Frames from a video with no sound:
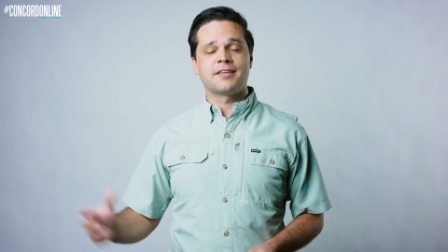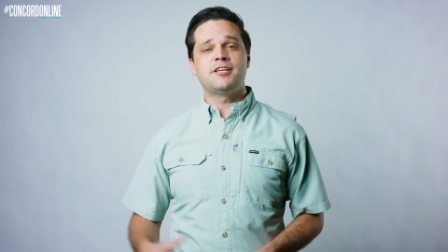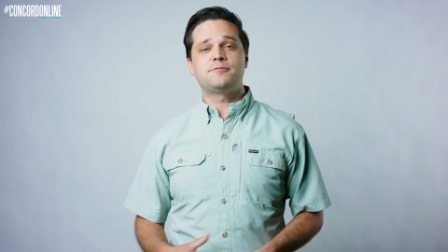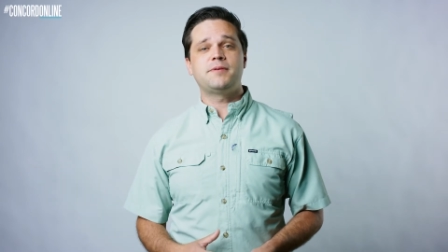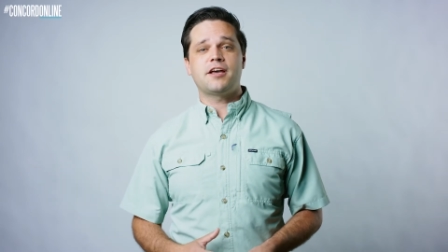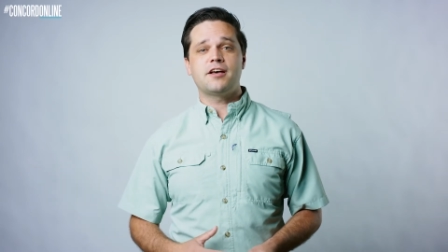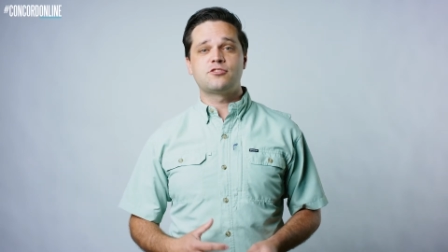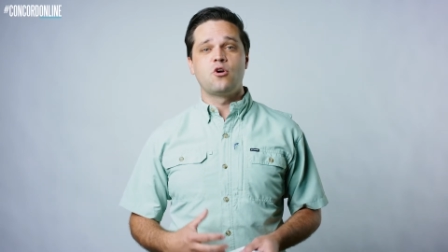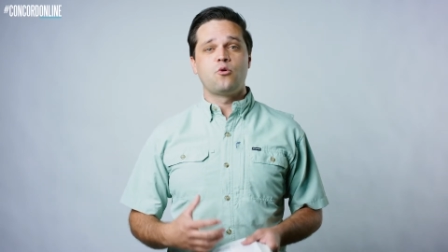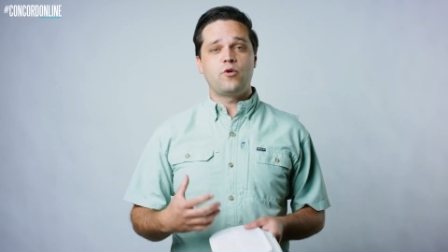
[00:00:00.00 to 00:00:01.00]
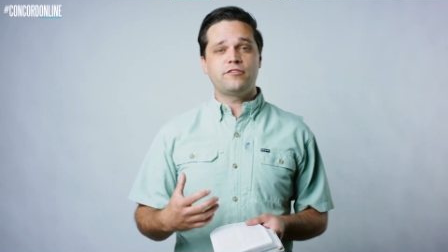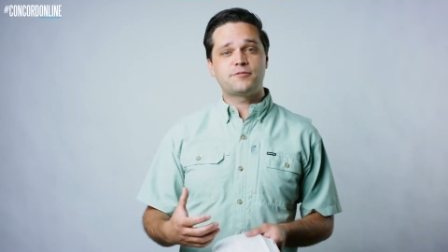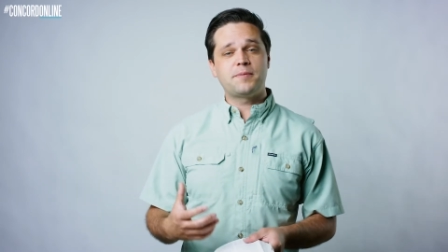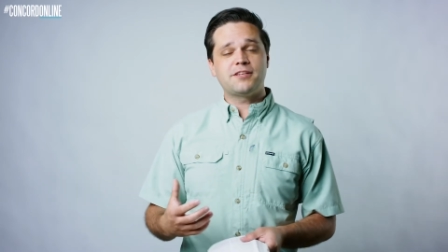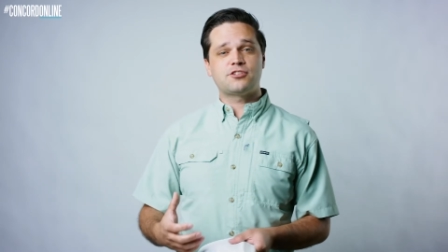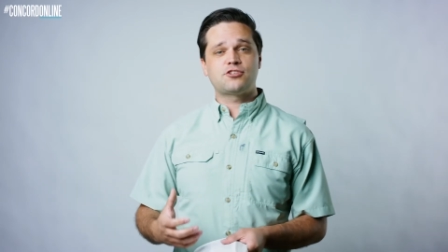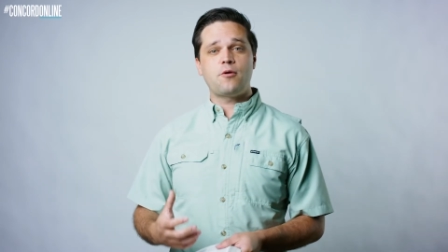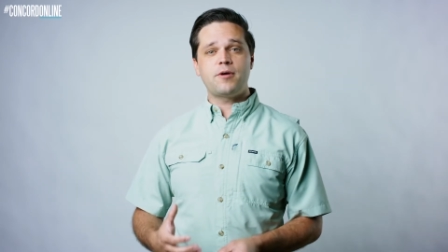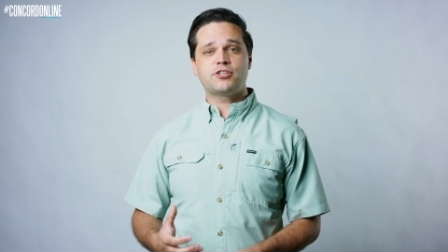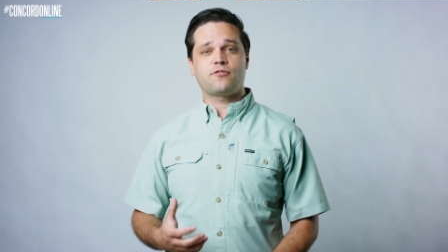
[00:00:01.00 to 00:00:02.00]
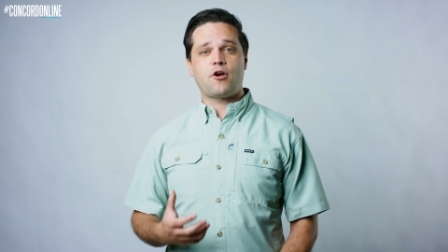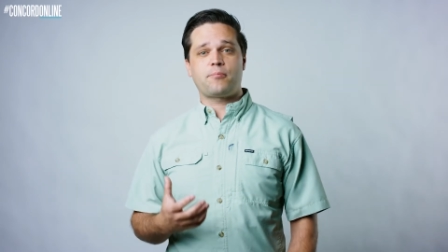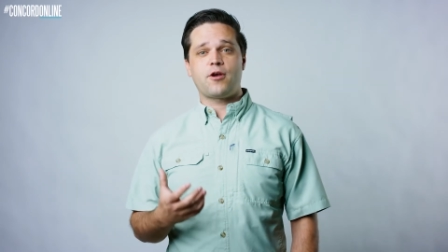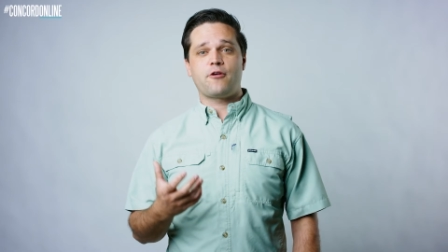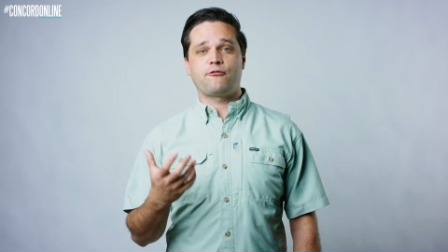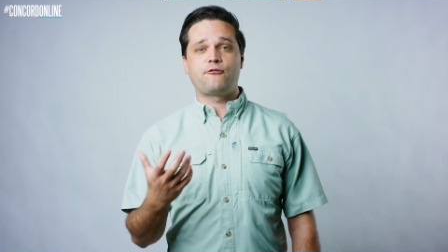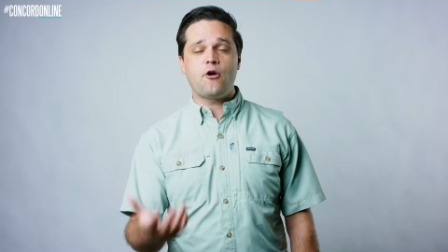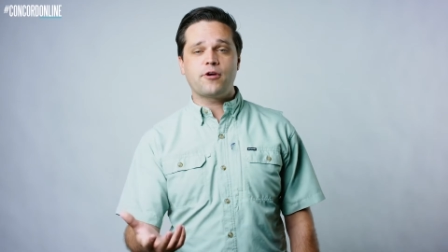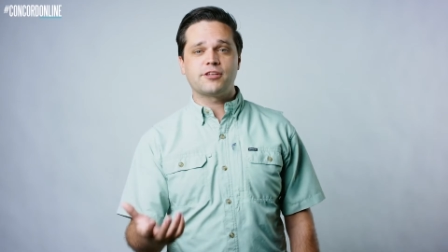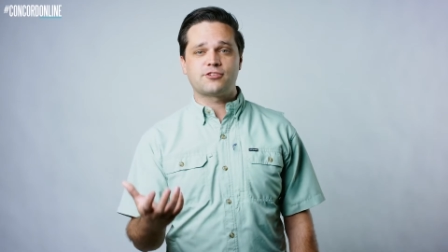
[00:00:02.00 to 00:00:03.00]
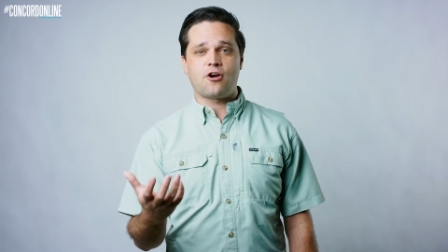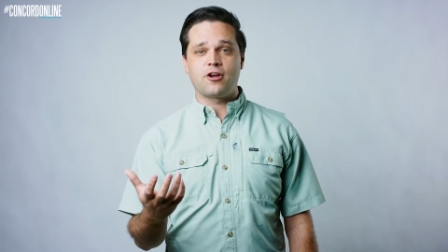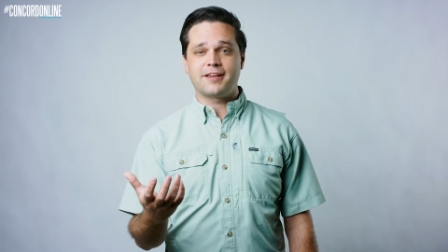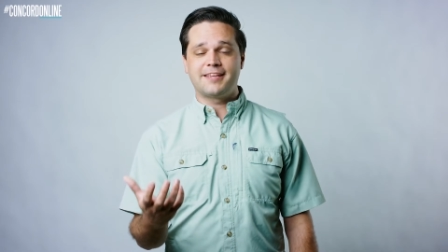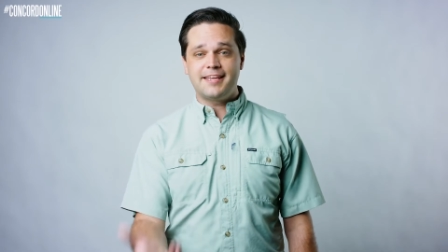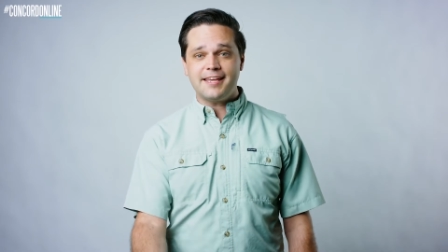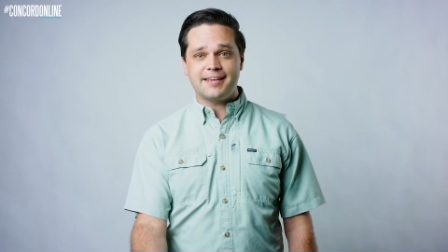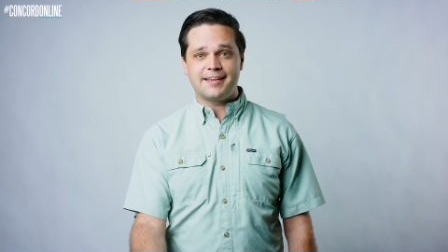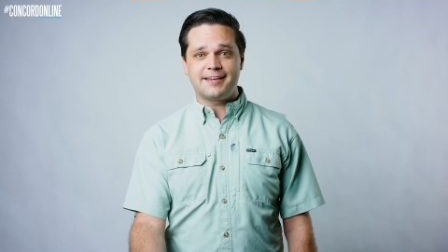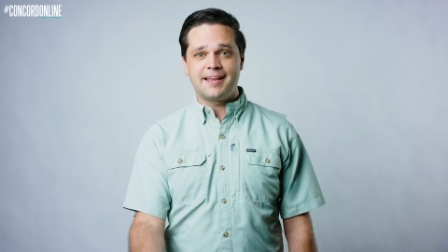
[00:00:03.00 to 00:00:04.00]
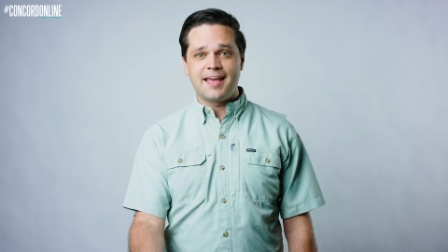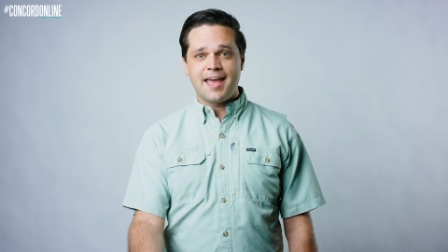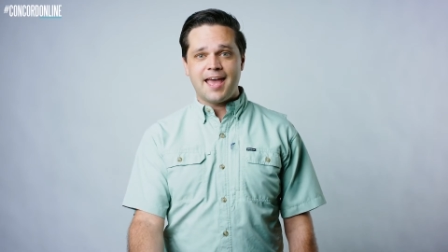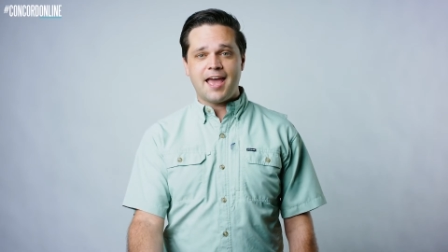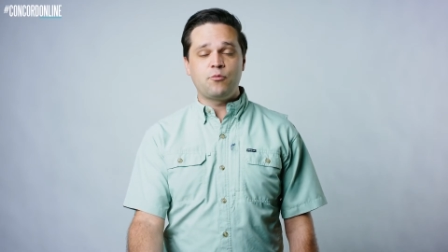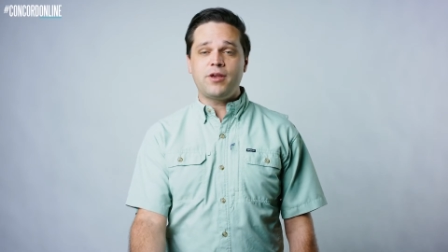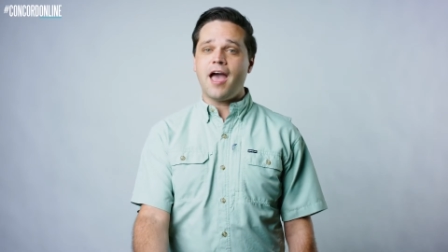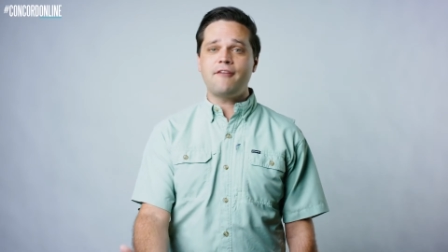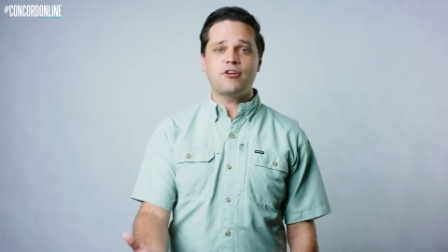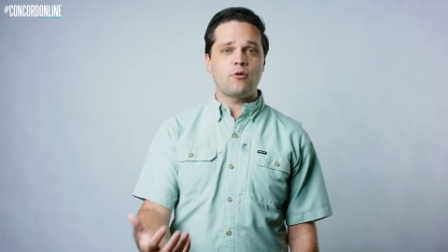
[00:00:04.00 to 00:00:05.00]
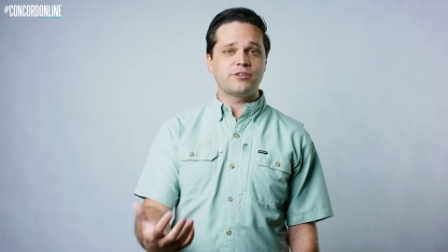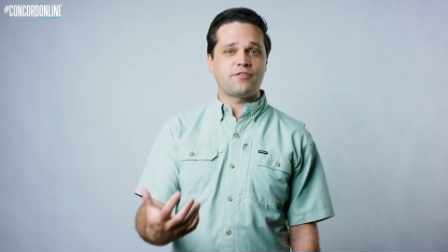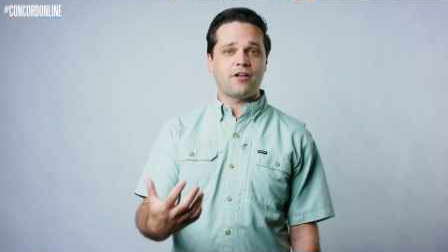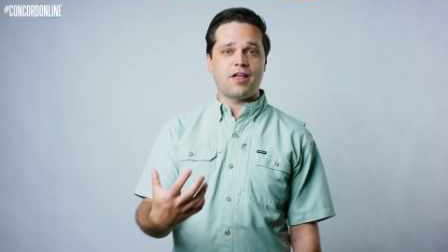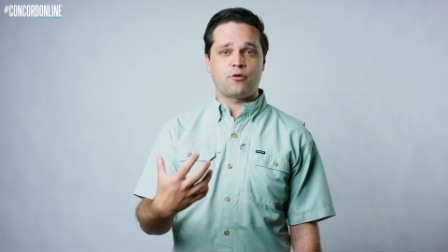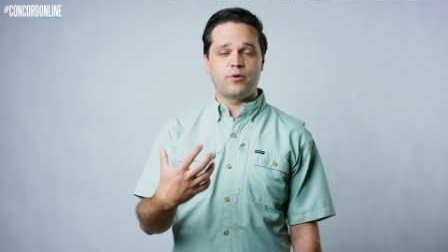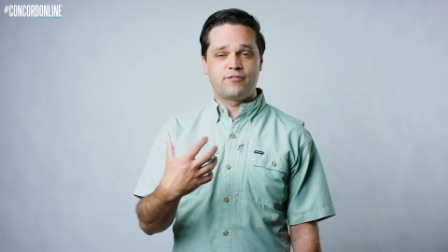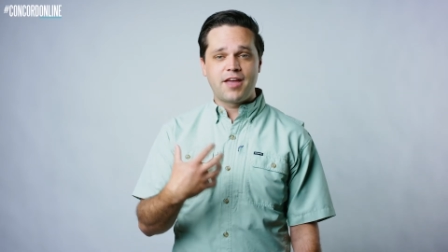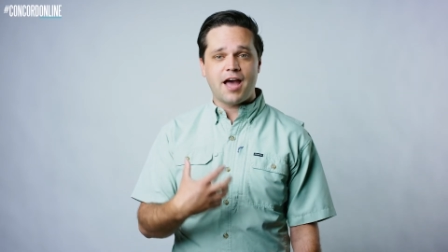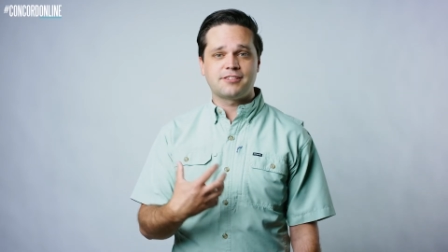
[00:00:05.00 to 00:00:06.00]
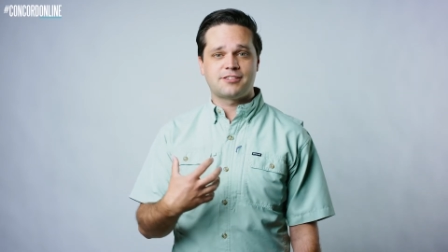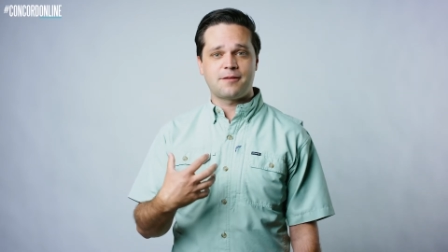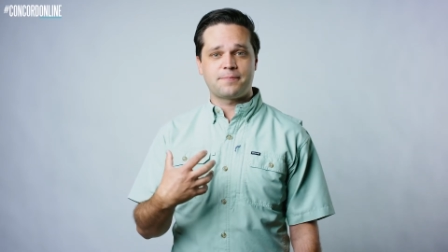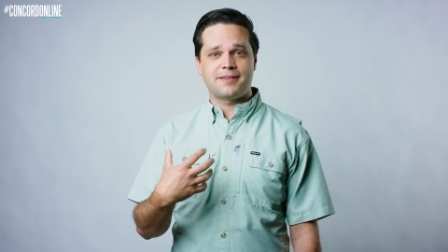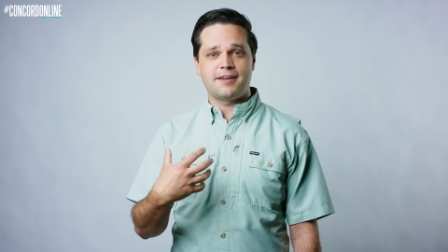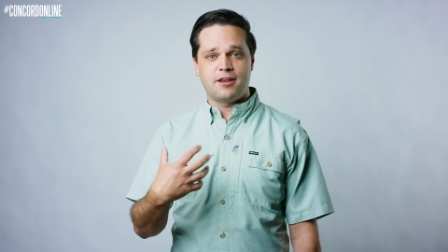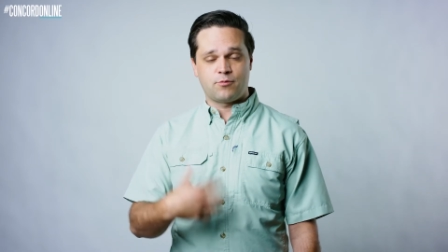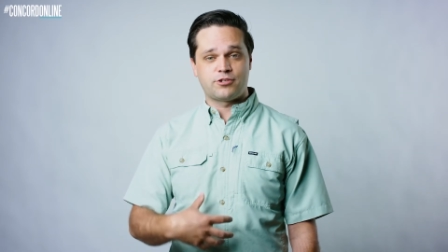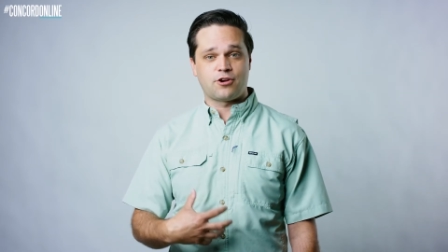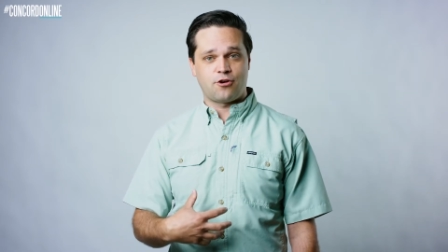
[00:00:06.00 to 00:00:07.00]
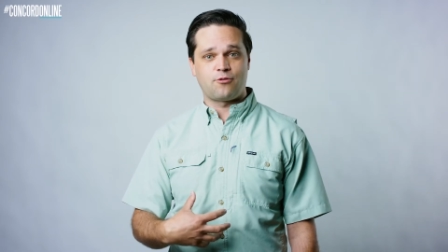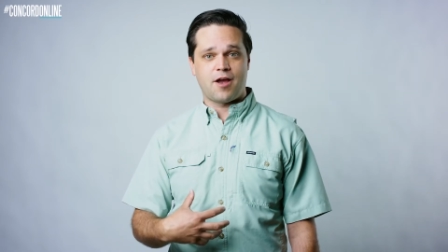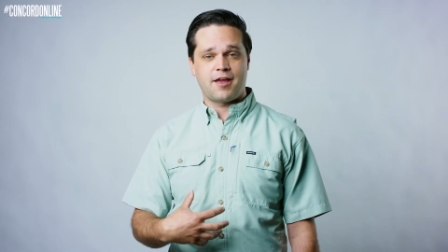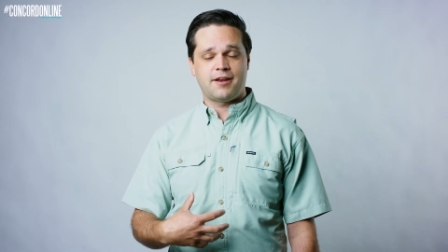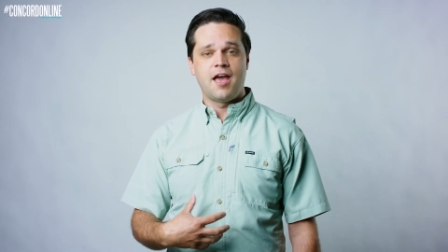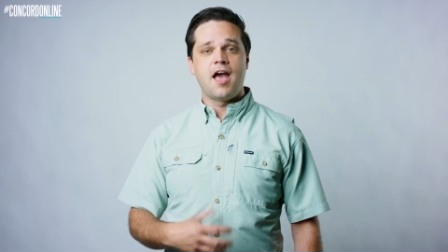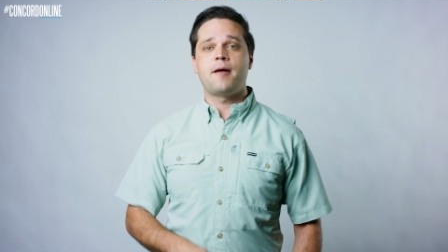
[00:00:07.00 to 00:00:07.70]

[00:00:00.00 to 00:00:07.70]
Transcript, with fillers: is because we've spent so much of our prayer focus on getting and we haven't always felt like we've gotten something in return, right?